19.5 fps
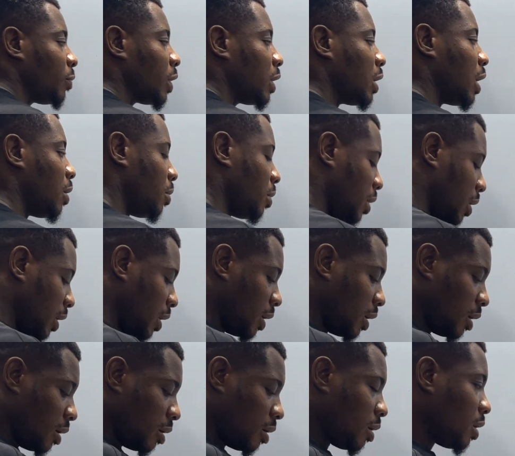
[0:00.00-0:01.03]
Now,
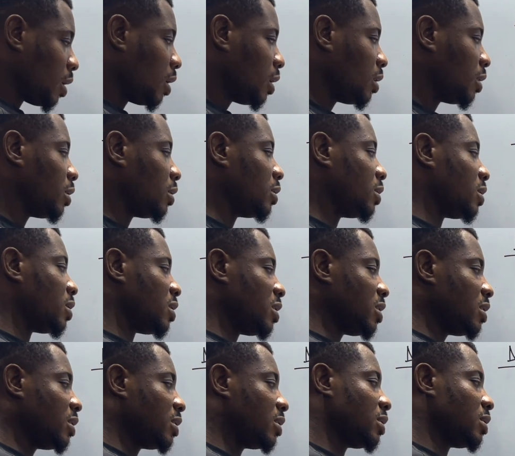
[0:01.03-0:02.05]

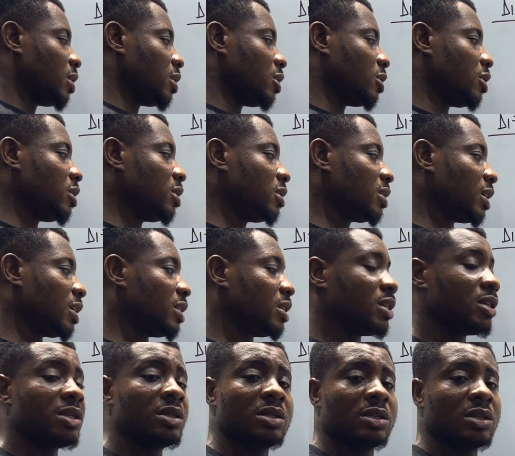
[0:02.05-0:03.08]
this and
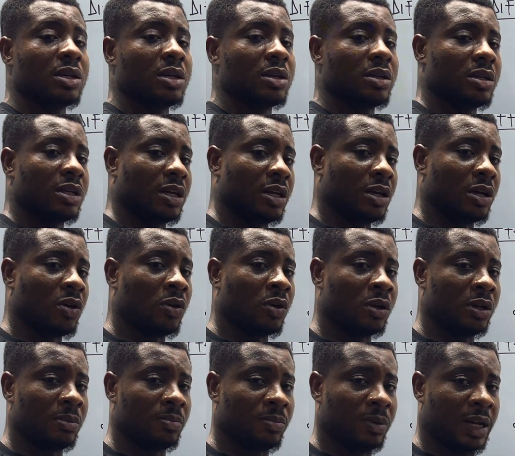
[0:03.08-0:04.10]
this, they all
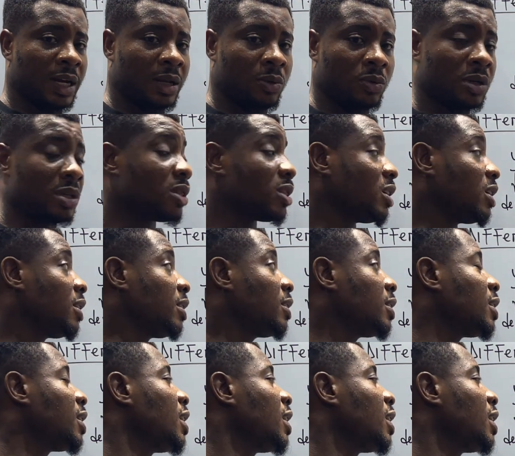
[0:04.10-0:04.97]
imply one thing.